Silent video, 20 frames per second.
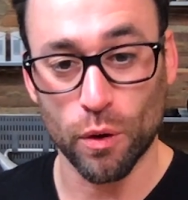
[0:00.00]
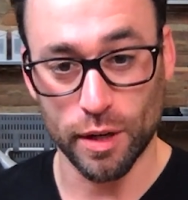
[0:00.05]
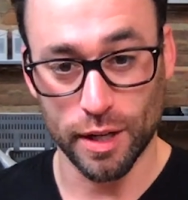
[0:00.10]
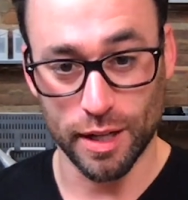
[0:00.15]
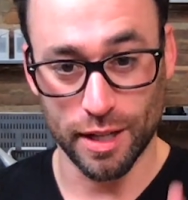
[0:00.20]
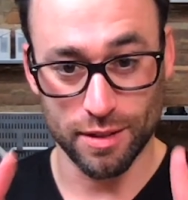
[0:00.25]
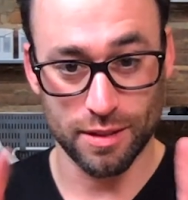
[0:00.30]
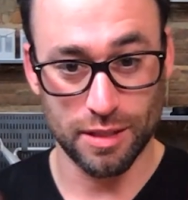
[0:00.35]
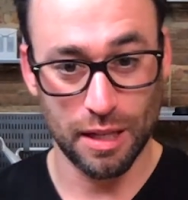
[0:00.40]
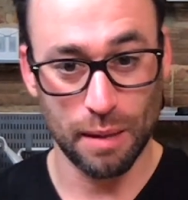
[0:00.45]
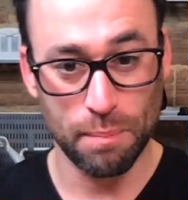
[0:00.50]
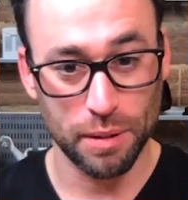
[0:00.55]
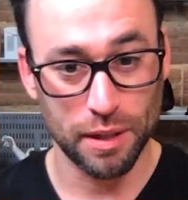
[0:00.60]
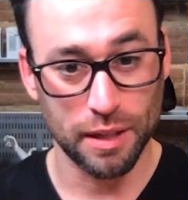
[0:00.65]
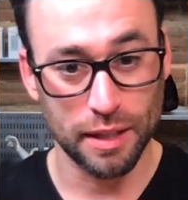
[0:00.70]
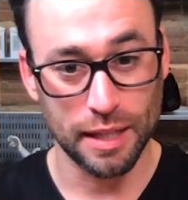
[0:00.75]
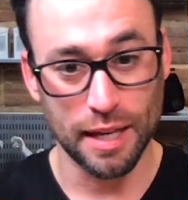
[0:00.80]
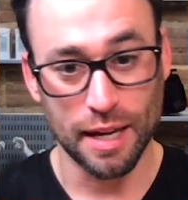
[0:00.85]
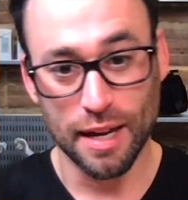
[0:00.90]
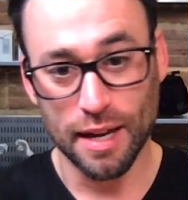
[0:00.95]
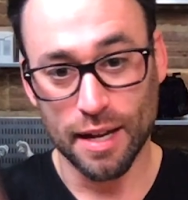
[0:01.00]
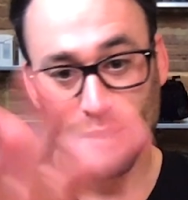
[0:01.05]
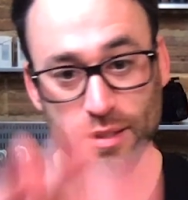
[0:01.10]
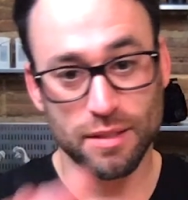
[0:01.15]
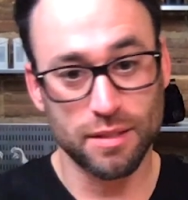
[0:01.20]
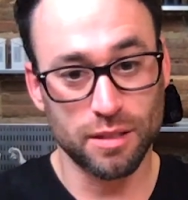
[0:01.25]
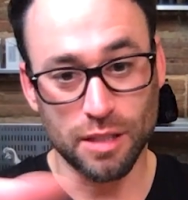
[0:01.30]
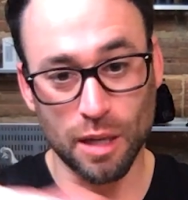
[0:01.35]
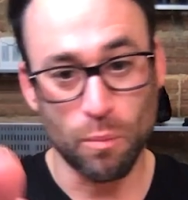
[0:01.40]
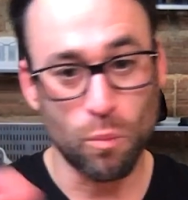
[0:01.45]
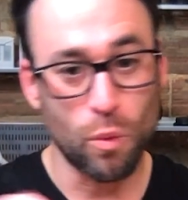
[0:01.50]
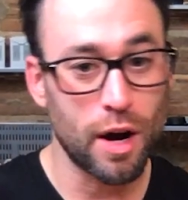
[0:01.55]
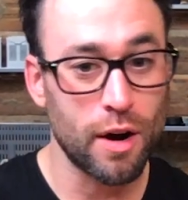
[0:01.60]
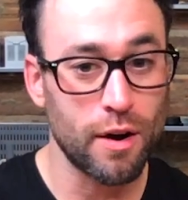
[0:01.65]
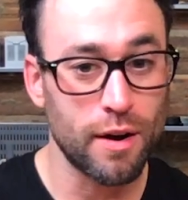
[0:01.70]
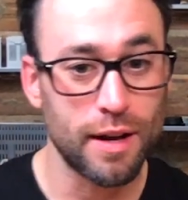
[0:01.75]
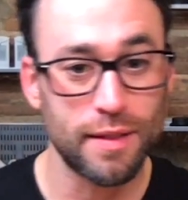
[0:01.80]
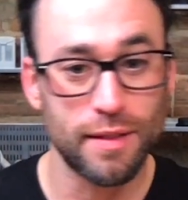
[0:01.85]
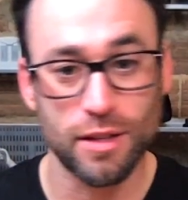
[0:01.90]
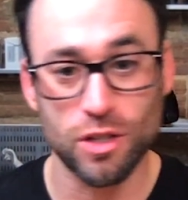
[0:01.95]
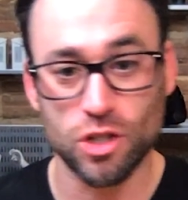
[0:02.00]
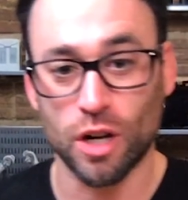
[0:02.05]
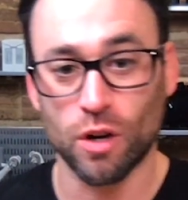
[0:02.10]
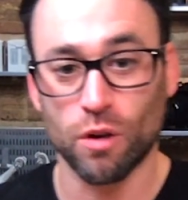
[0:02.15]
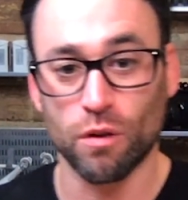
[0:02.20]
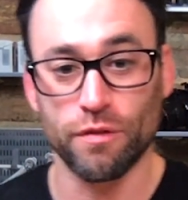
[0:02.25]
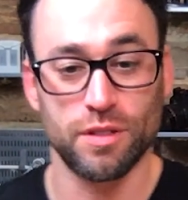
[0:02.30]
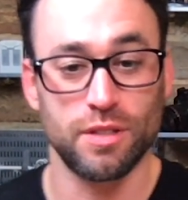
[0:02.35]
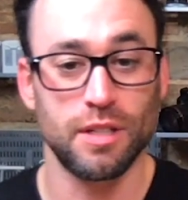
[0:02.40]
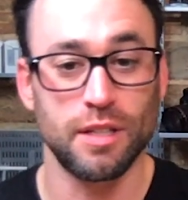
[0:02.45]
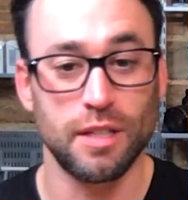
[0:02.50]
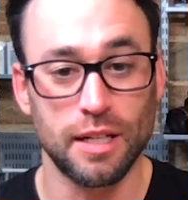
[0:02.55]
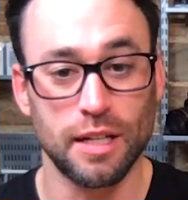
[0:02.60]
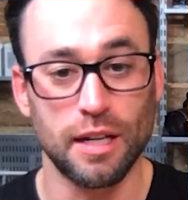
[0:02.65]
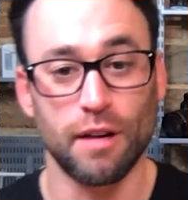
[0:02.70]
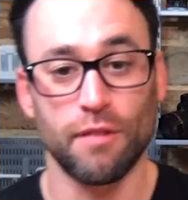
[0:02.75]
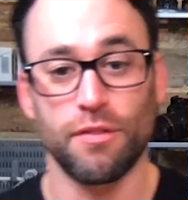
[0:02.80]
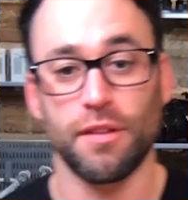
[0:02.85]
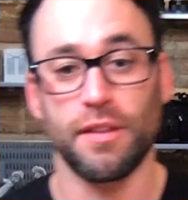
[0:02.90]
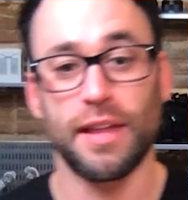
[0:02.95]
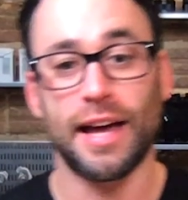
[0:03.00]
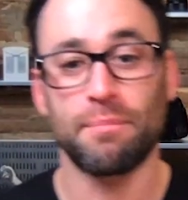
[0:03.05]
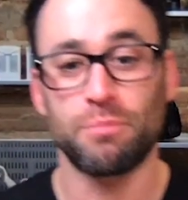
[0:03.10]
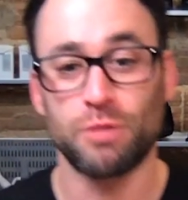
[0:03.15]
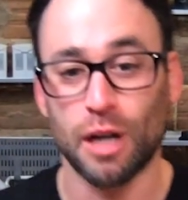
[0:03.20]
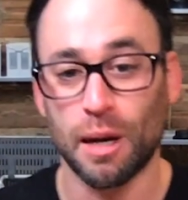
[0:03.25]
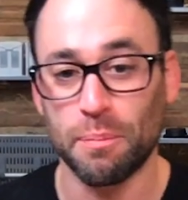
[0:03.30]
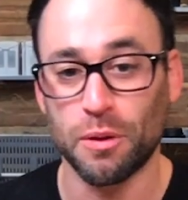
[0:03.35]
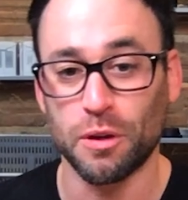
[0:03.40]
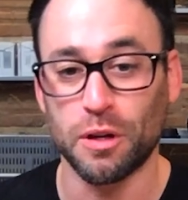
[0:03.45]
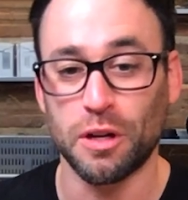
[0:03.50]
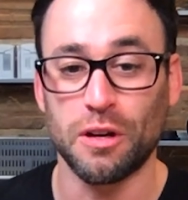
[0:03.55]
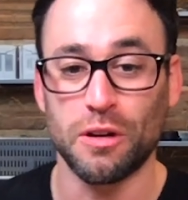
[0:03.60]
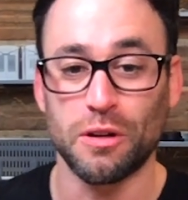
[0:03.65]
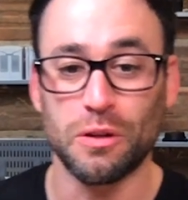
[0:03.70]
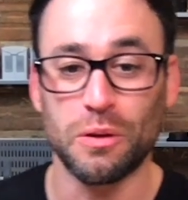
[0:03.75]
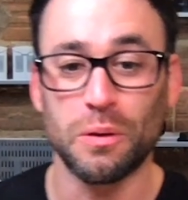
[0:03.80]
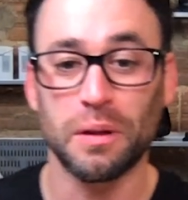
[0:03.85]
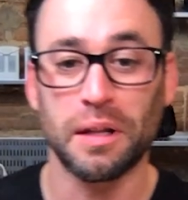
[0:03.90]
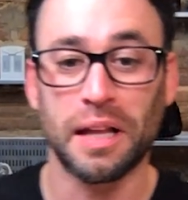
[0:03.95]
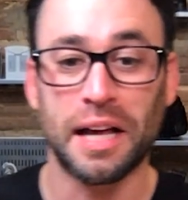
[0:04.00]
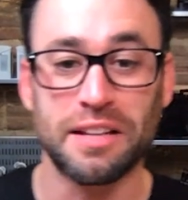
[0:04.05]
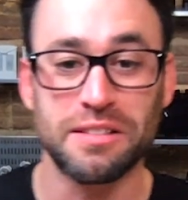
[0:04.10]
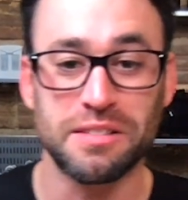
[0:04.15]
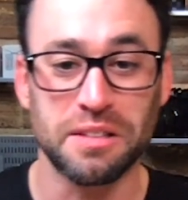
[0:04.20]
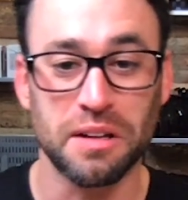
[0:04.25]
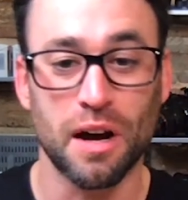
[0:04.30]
is typically somewhere in the general vicinity of the laptop that you're utilizing,